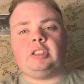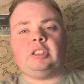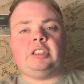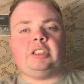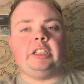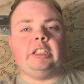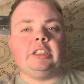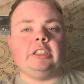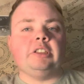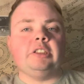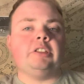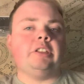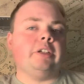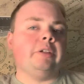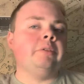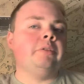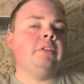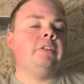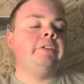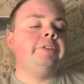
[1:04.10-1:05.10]
to the season.
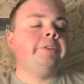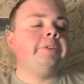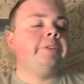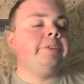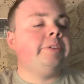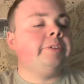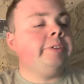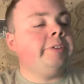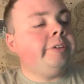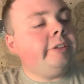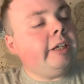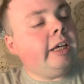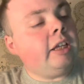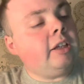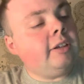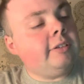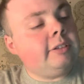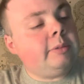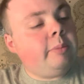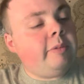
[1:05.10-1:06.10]
So, yeah,
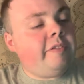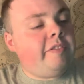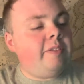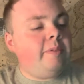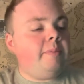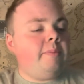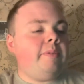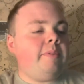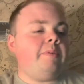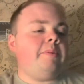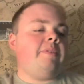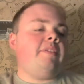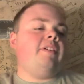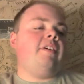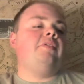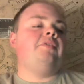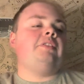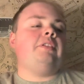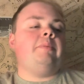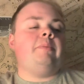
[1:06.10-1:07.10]
no,
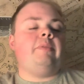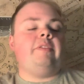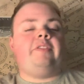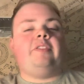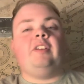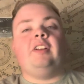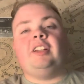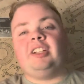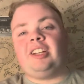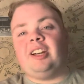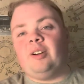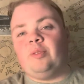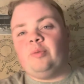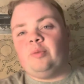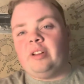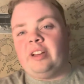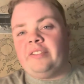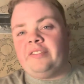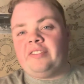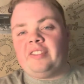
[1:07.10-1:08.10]
midfielder gone
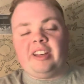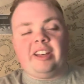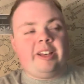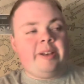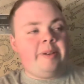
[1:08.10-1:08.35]
with